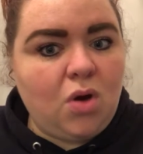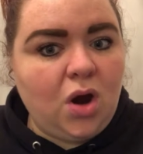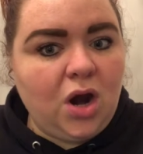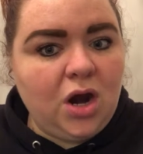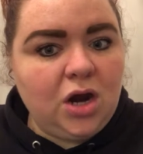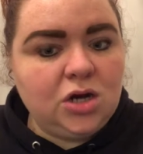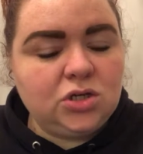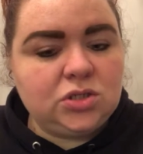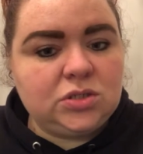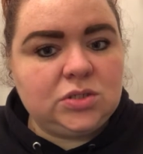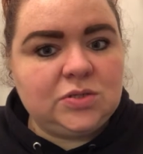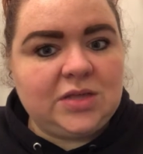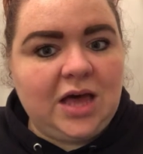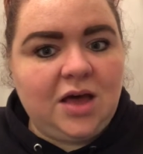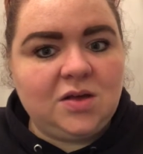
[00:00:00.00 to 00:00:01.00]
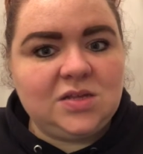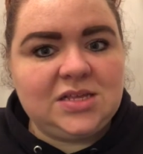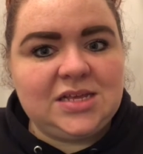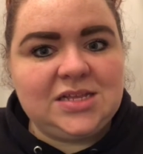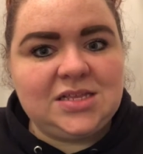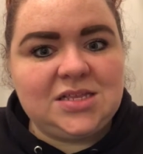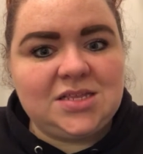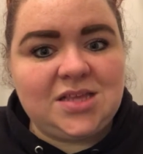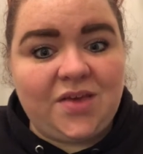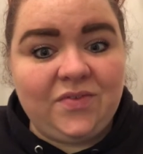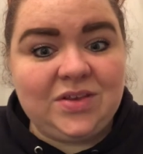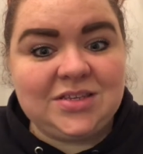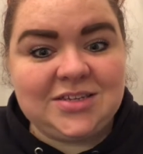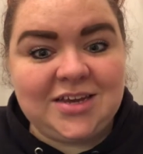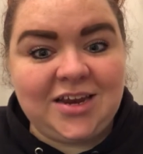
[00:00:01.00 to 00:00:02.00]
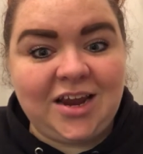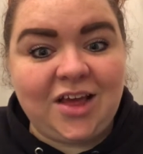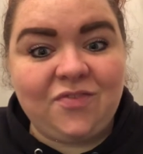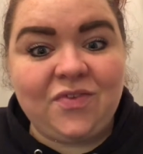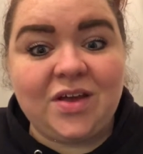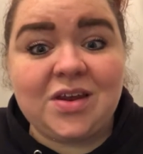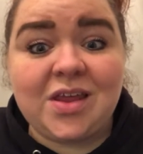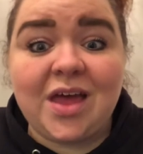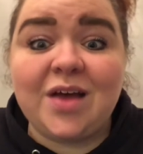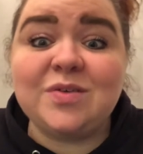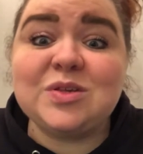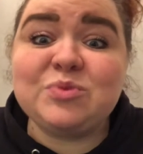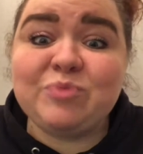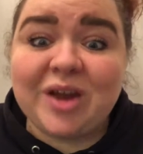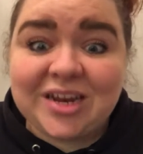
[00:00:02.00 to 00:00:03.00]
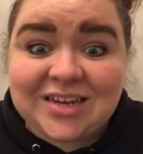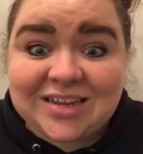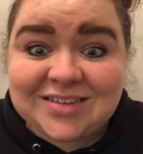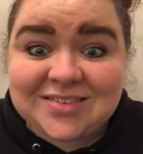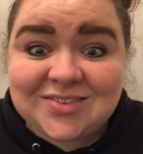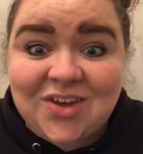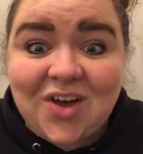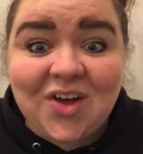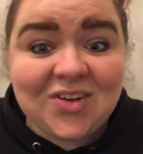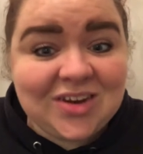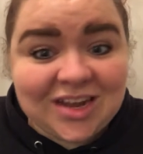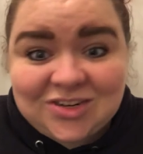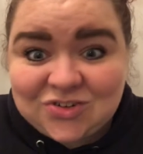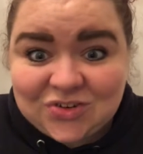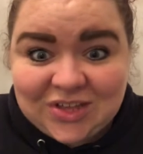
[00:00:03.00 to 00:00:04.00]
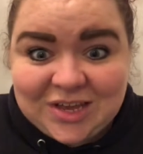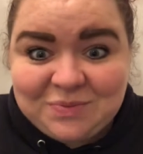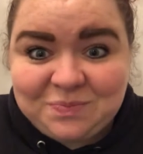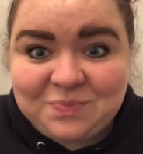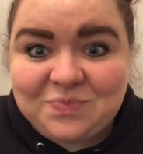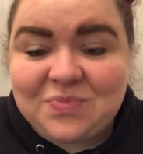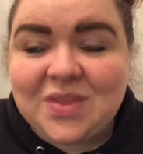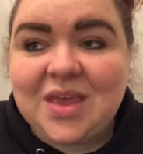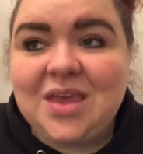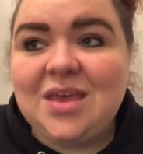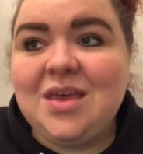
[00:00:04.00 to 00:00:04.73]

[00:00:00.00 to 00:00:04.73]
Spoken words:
March 2017, I found out I was pregnant, all naturally.